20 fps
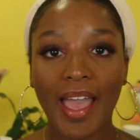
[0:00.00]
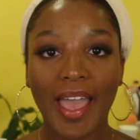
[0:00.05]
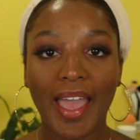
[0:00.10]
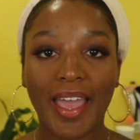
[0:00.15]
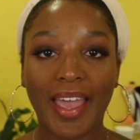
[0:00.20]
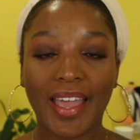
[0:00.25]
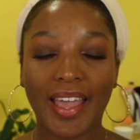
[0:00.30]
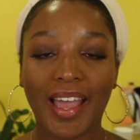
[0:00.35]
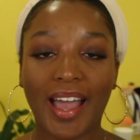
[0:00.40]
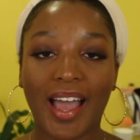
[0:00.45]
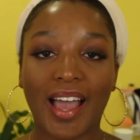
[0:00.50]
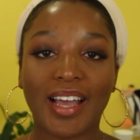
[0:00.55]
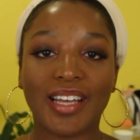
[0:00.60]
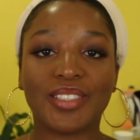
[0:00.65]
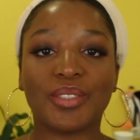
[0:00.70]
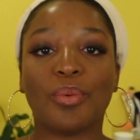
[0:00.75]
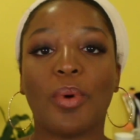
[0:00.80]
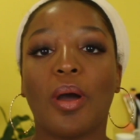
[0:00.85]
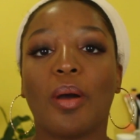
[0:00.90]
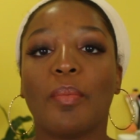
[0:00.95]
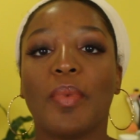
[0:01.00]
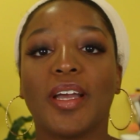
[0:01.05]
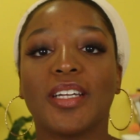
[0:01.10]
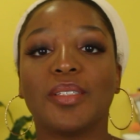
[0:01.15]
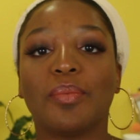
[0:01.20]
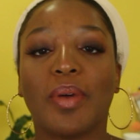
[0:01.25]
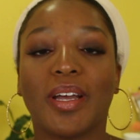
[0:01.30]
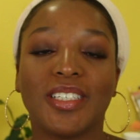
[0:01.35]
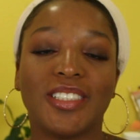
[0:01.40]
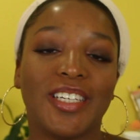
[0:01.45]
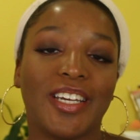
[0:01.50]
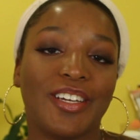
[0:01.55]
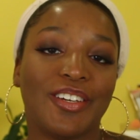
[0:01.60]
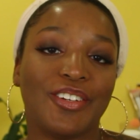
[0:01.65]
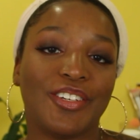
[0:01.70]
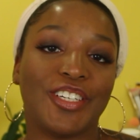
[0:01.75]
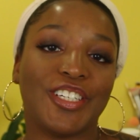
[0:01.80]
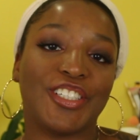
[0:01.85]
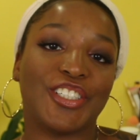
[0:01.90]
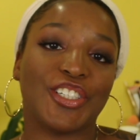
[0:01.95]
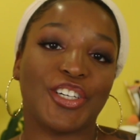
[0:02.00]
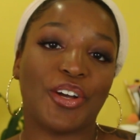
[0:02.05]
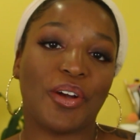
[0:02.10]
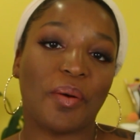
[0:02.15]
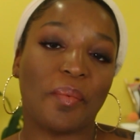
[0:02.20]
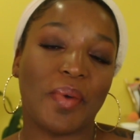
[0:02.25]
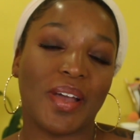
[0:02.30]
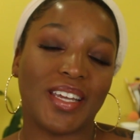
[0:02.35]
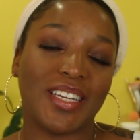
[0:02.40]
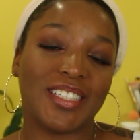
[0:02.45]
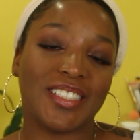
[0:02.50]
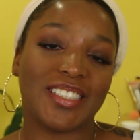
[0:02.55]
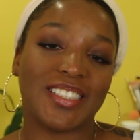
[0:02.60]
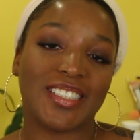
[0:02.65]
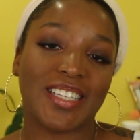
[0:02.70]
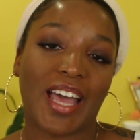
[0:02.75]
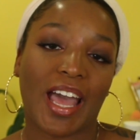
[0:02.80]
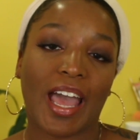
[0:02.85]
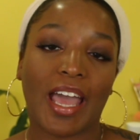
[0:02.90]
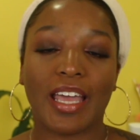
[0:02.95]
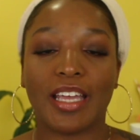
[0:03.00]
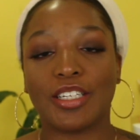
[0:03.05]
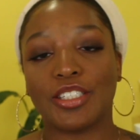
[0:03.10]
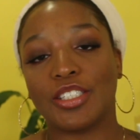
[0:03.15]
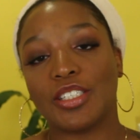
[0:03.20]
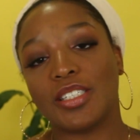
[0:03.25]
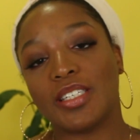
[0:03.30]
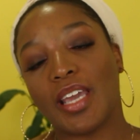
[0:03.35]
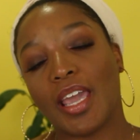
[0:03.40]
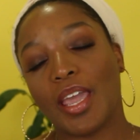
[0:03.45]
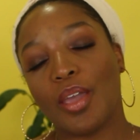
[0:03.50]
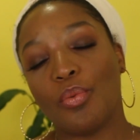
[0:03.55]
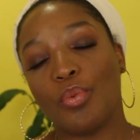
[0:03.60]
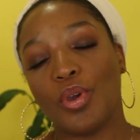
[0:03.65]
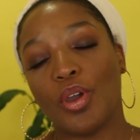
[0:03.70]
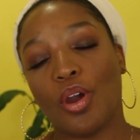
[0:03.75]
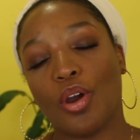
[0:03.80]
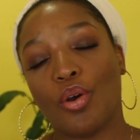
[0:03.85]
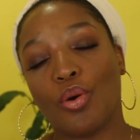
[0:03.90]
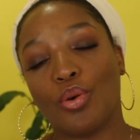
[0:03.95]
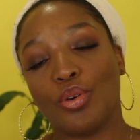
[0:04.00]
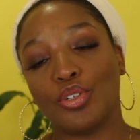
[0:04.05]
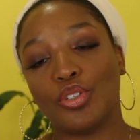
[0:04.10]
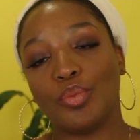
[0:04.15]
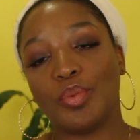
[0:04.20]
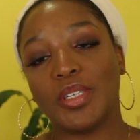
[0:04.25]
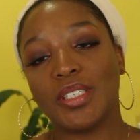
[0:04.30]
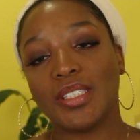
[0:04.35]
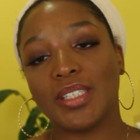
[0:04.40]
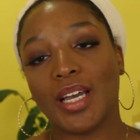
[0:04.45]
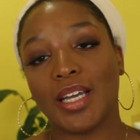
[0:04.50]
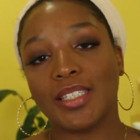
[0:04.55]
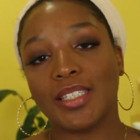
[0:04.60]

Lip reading: Hey guys, welcome back to my channel. It's your girl Myesha Skye, and today we are going to be